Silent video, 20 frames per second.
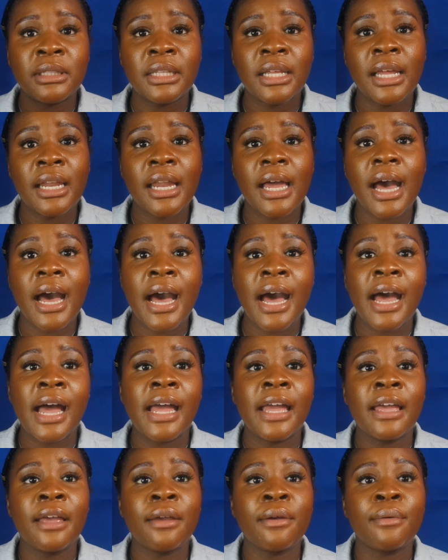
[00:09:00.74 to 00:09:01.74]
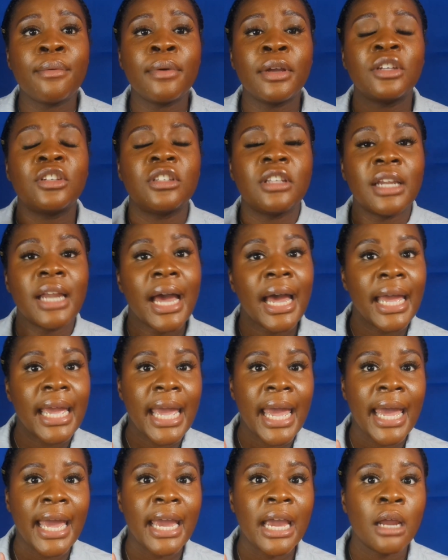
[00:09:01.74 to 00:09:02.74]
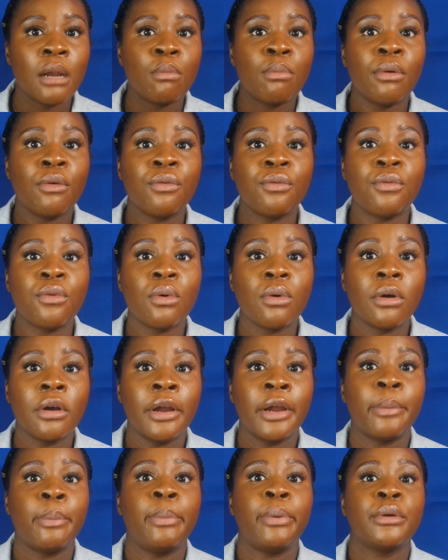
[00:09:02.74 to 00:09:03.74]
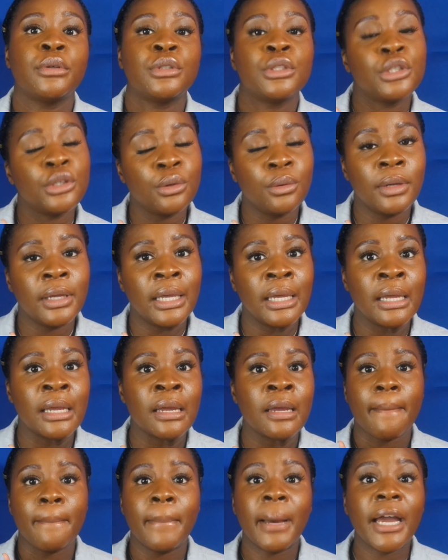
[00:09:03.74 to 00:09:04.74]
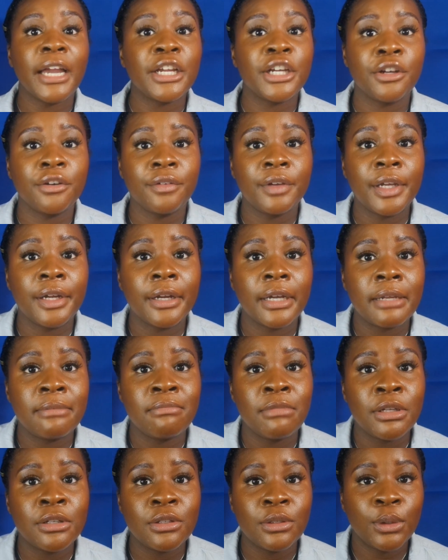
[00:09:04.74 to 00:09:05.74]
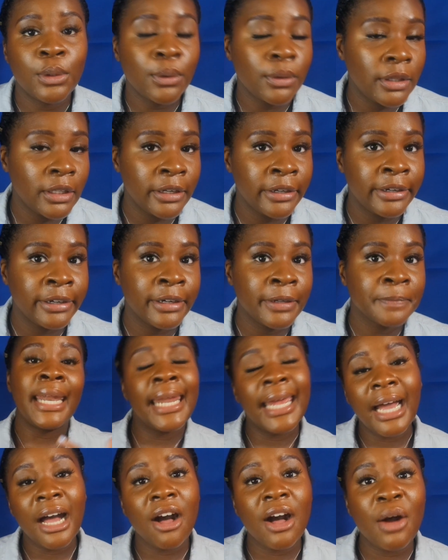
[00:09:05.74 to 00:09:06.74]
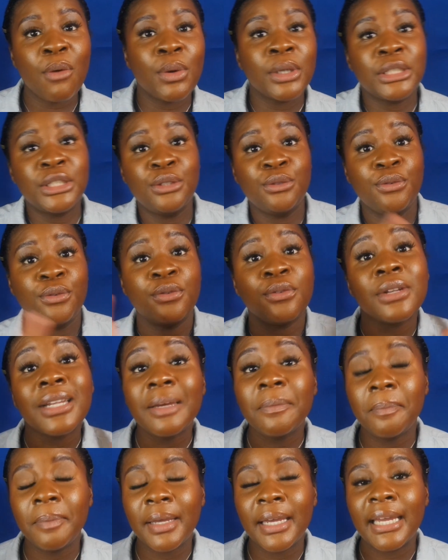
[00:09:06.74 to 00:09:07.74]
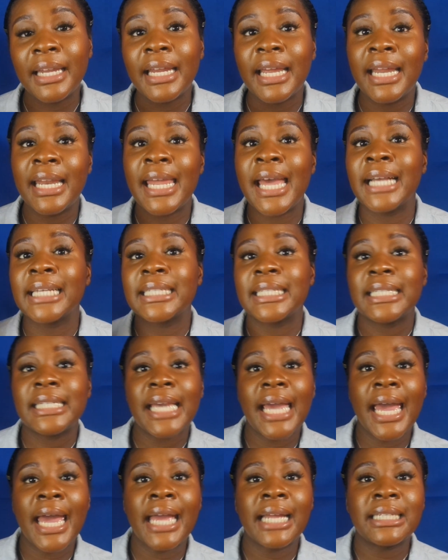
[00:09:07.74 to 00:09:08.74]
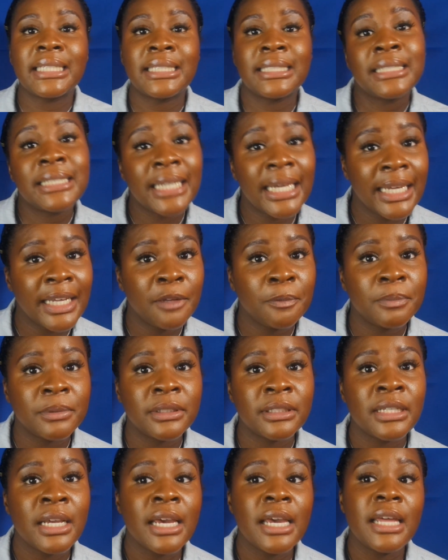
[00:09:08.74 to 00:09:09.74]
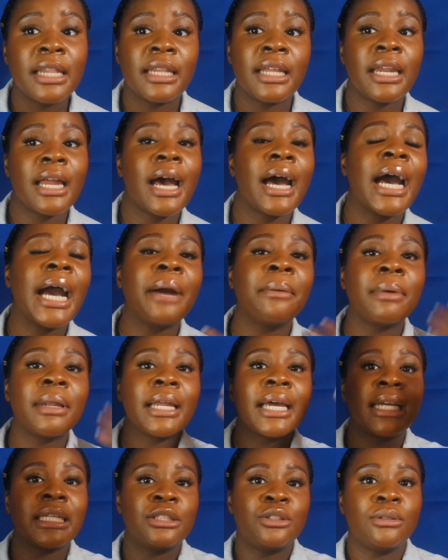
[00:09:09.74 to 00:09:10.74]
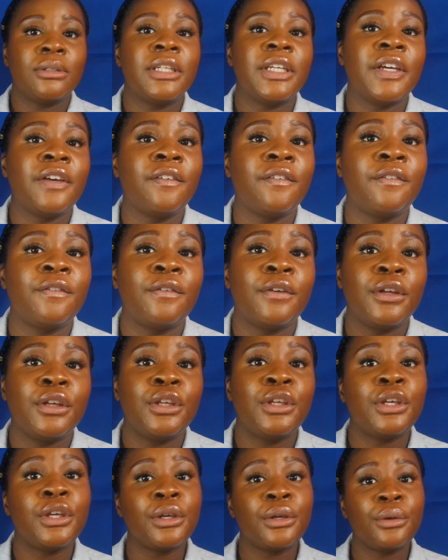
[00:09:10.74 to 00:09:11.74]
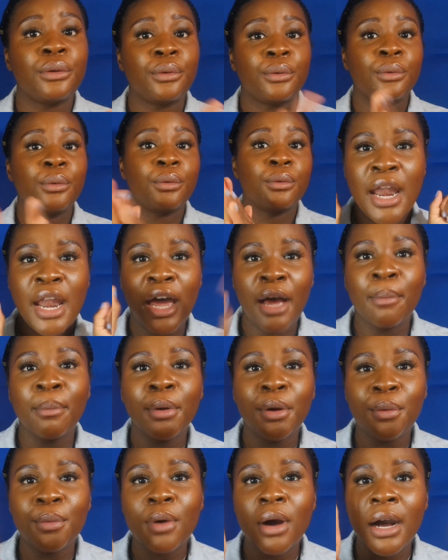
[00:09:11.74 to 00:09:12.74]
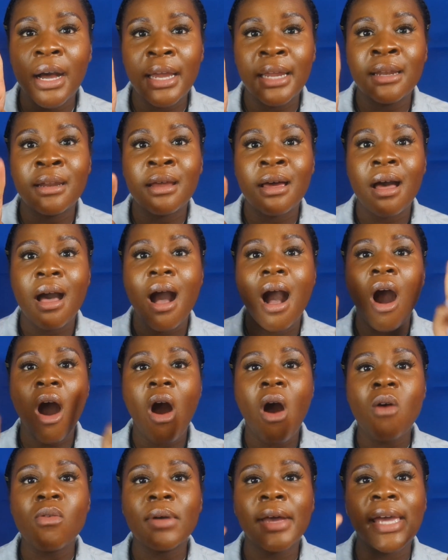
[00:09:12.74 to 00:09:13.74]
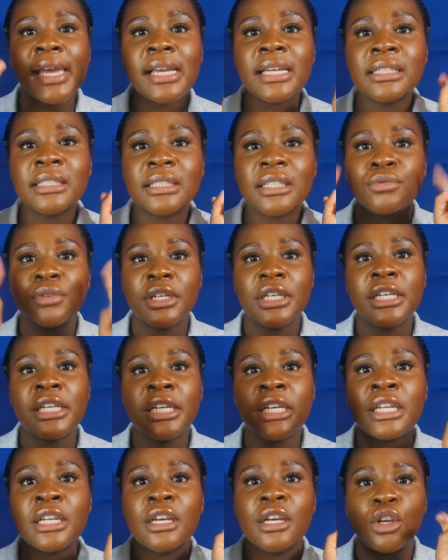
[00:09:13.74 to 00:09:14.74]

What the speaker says: that I wish that I had before pursuing my career in musical theater. Now I want to flip it and actually add tips that I would like to give you. Number one, always read